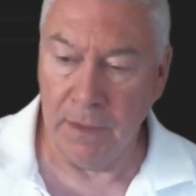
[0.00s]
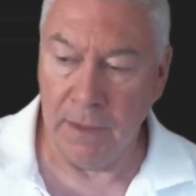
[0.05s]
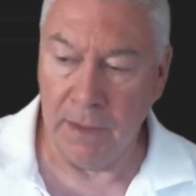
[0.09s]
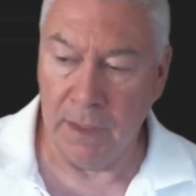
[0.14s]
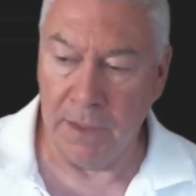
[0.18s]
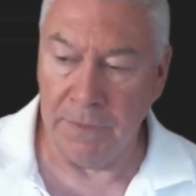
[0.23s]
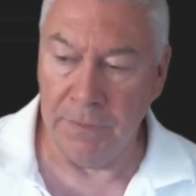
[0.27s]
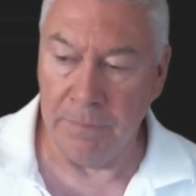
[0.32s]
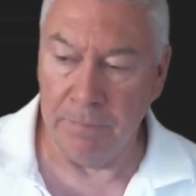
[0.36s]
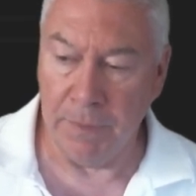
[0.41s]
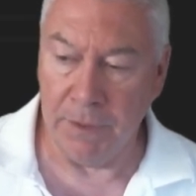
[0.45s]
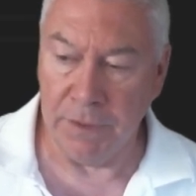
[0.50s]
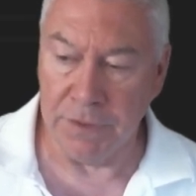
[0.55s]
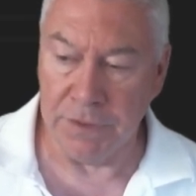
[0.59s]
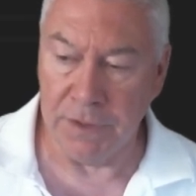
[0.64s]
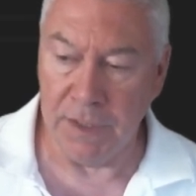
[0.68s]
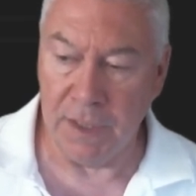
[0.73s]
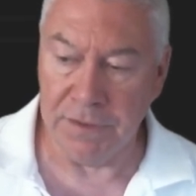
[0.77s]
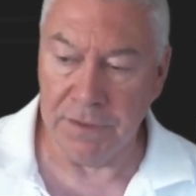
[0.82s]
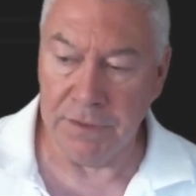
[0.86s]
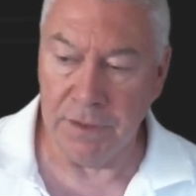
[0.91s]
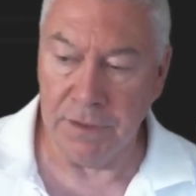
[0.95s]
And because
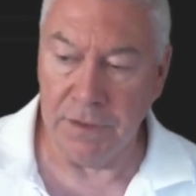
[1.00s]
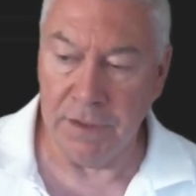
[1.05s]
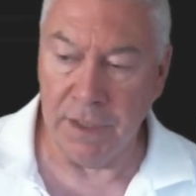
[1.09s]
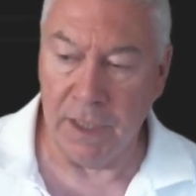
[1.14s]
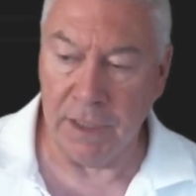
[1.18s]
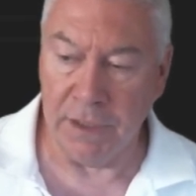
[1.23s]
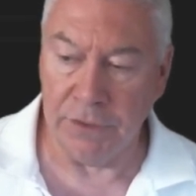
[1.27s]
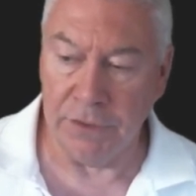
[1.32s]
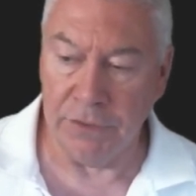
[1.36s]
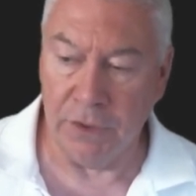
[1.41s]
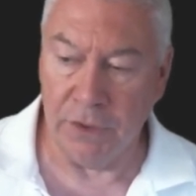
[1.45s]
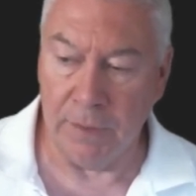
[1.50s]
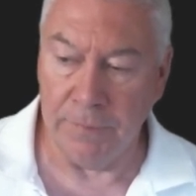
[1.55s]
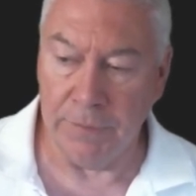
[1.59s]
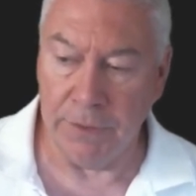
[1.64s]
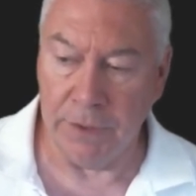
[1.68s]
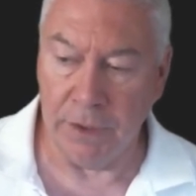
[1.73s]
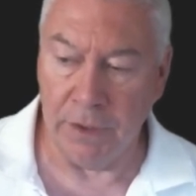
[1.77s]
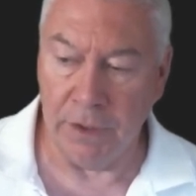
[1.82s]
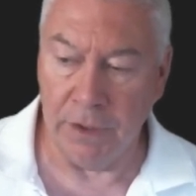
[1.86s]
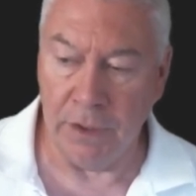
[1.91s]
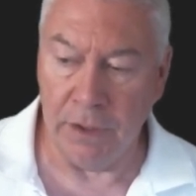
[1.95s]
that's the data type that
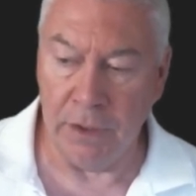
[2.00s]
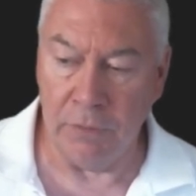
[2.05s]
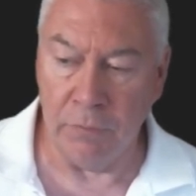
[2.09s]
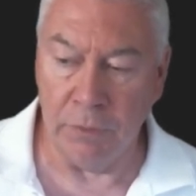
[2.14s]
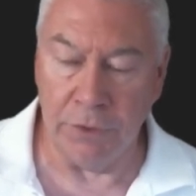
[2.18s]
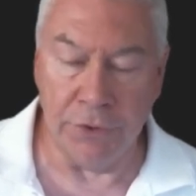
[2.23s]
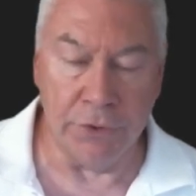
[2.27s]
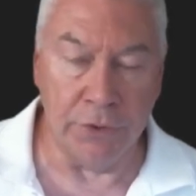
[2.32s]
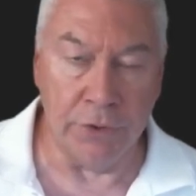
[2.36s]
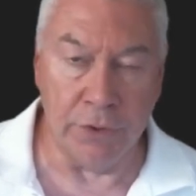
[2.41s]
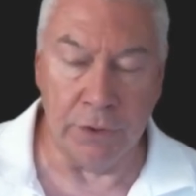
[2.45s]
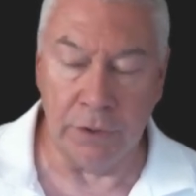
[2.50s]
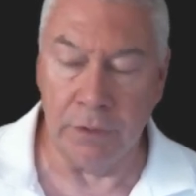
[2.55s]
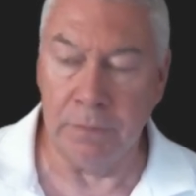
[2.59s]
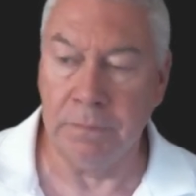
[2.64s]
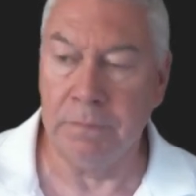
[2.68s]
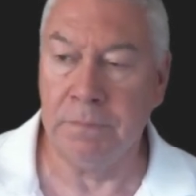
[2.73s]
I need returned.